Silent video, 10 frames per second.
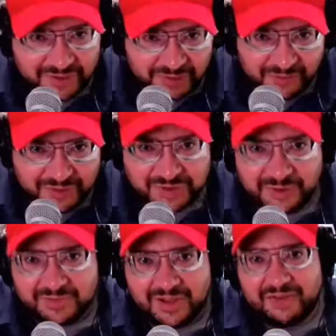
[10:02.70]
send you over to
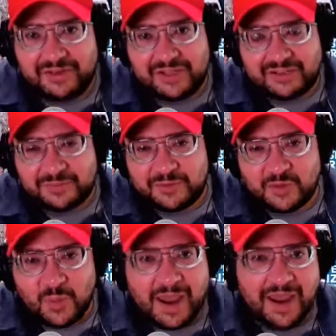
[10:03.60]
Student Life and you get some
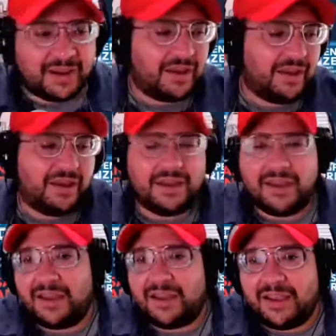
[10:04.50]
swag.
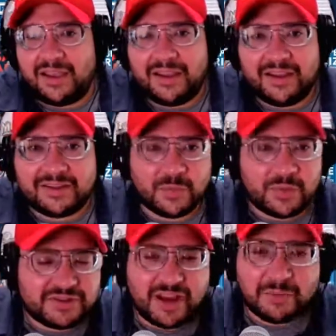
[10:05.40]
It's a
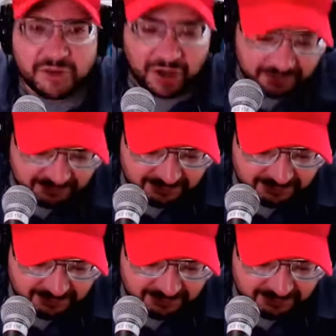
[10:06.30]
one-stop shop.